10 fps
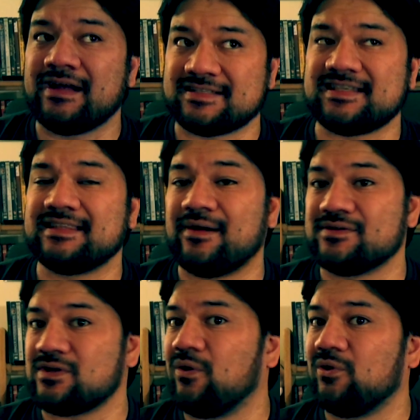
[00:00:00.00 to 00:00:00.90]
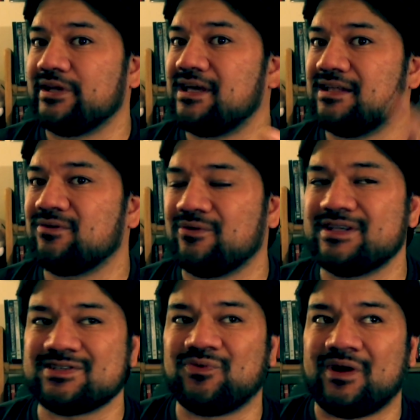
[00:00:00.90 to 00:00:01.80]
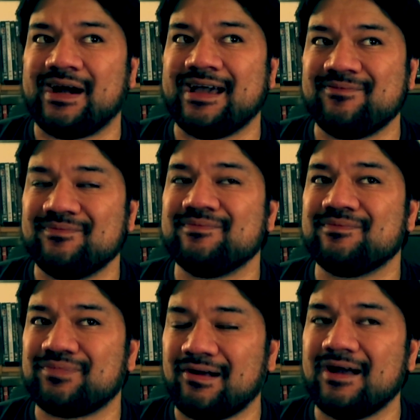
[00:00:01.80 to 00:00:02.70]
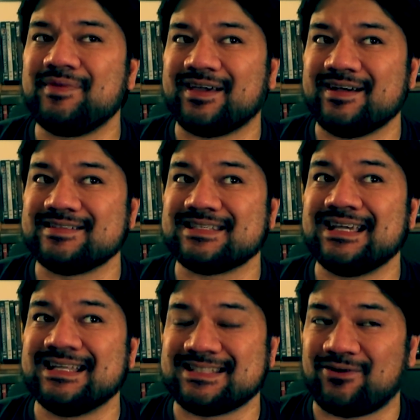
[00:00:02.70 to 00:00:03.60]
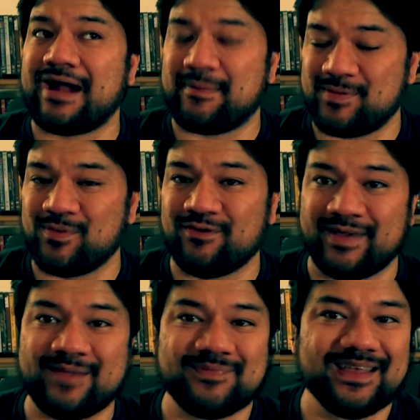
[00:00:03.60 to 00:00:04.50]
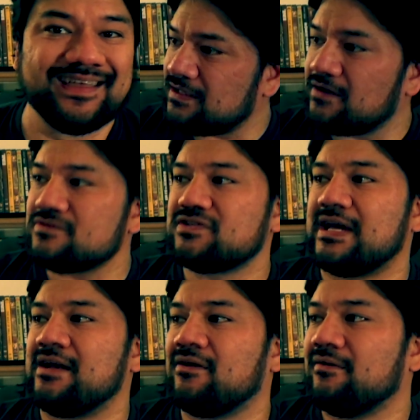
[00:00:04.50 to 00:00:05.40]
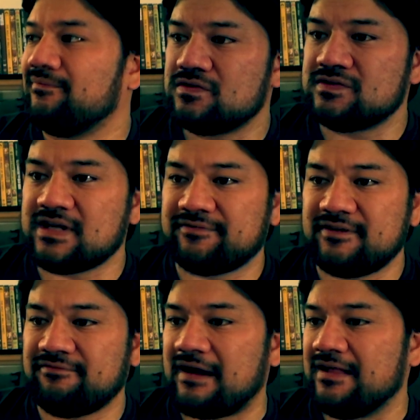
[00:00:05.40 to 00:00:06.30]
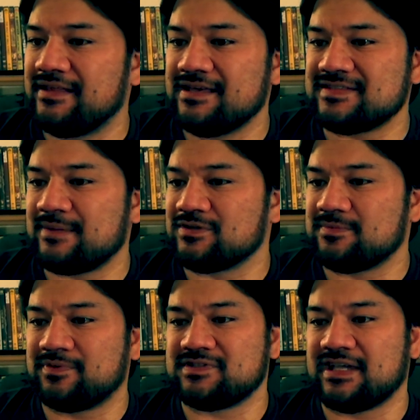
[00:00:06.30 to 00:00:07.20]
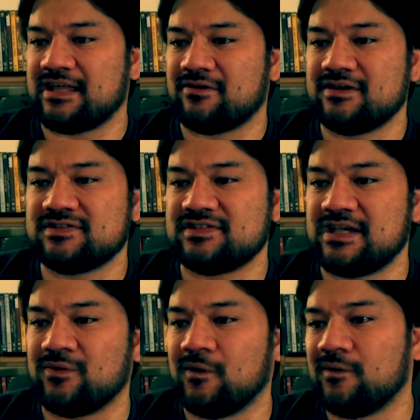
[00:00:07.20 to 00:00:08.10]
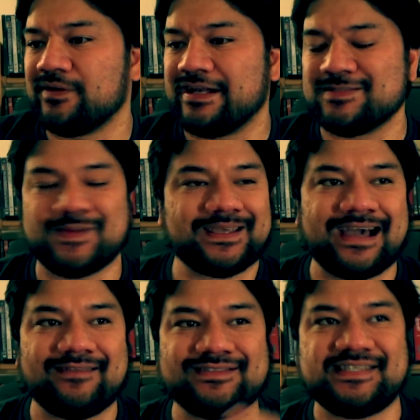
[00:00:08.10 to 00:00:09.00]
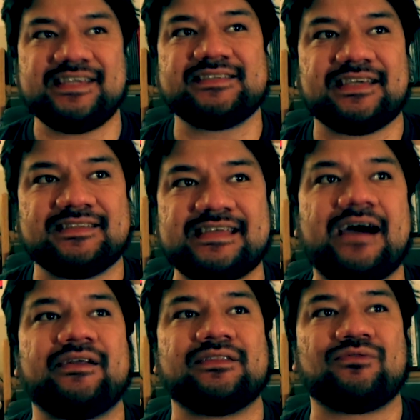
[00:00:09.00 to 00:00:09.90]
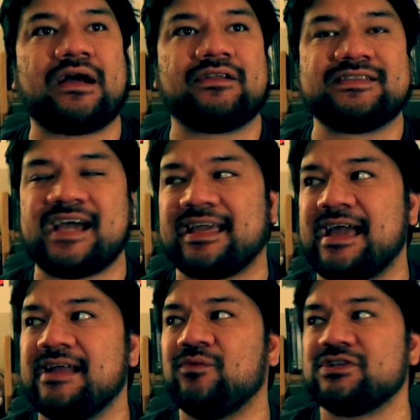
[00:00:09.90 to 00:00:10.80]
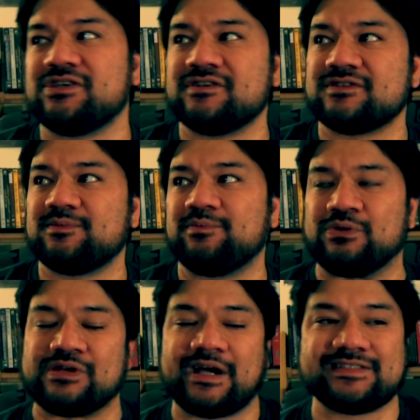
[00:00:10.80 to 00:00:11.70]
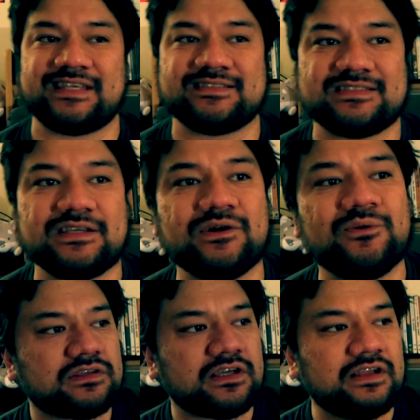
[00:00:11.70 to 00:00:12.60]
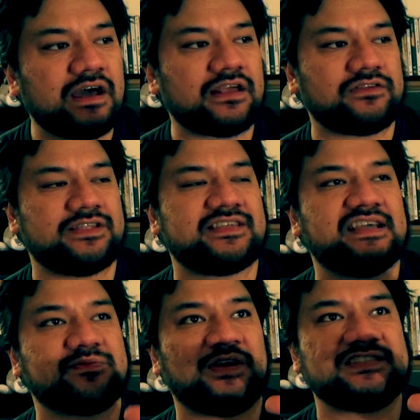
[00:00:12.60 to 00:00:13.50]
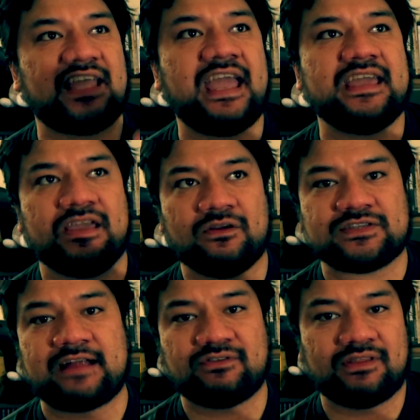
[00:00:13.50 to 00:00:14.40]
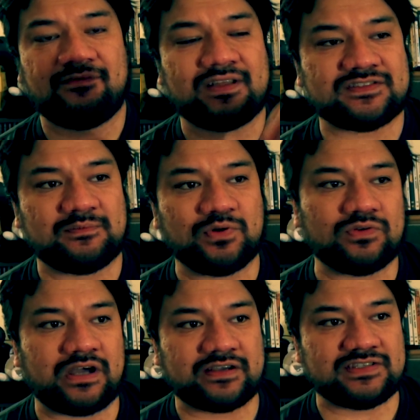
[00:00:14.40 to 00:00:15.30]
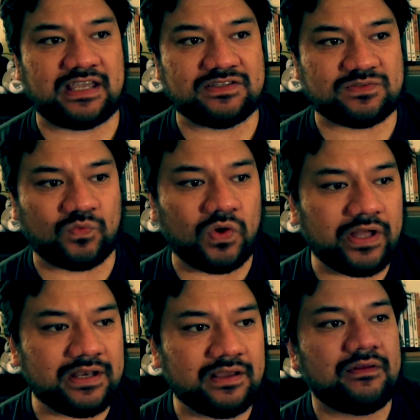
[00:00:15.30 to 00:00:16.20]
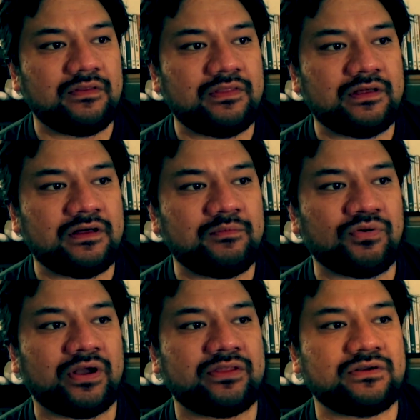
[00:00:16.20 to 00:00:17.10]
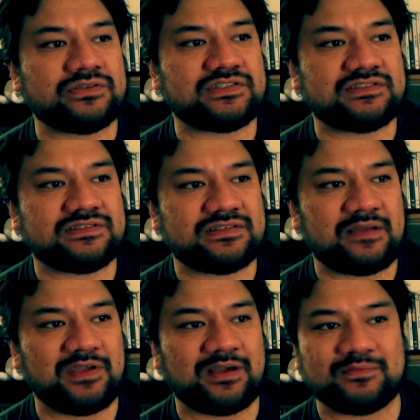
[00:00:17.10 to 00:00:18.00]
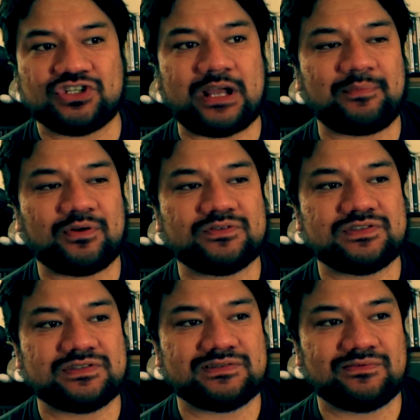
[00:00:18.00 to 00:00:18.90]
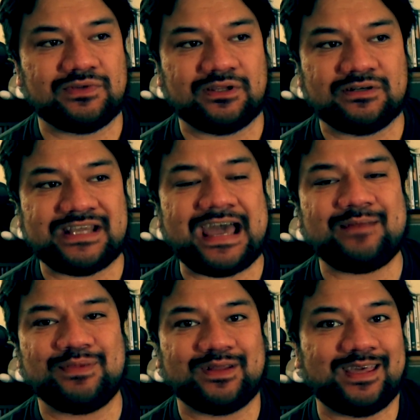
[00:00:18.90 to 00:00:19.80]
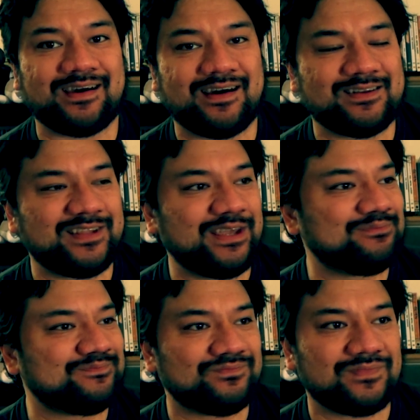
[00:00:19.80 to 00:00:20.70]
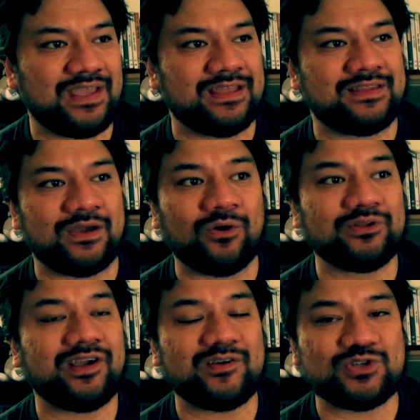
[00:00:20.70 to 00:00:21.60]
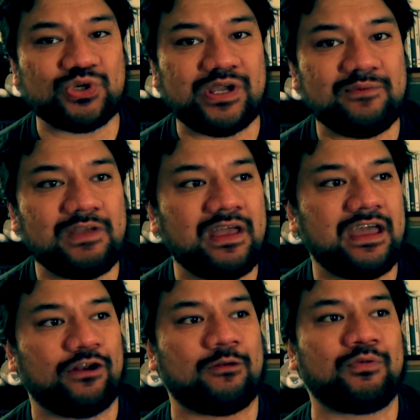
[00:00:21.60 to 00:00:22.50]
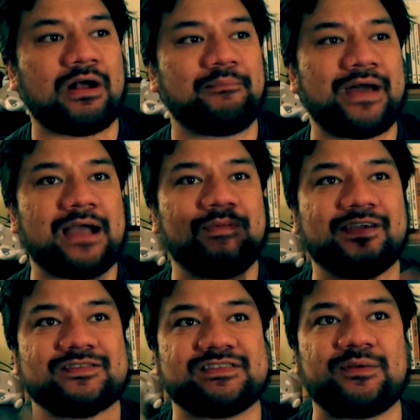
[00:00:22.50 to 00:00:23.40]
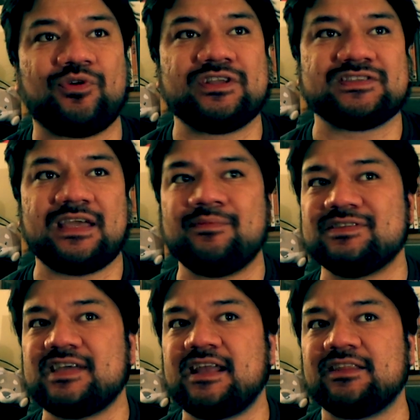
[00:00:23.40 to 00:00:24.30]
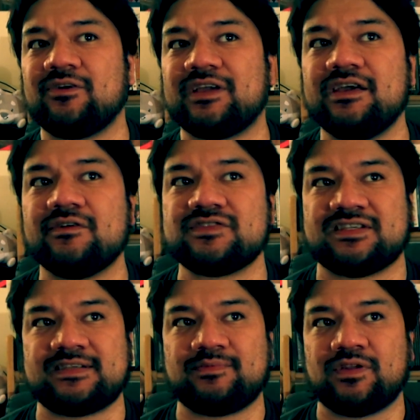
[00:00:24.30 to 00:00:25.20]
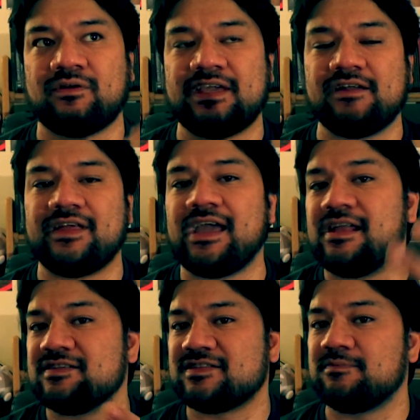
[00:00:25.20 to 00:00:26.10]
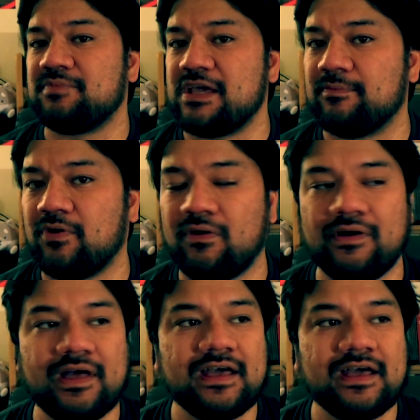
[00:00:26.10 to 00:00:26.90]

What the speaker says: Not saying that was wholly the reason why, probably because it's a crappy movie. Years later, Duffy finally is able to put together his sequel that he's been kind of teasing and touting throughout a decade, which is Boondock Saints 2. Canonically, it takes place 8 years after the events of Boondock Saints 1. The brothers have become shepherds with their dad, Billy Connolly, in the old country, and are brought back because someone is imitating their kills, except they're killing innocent people.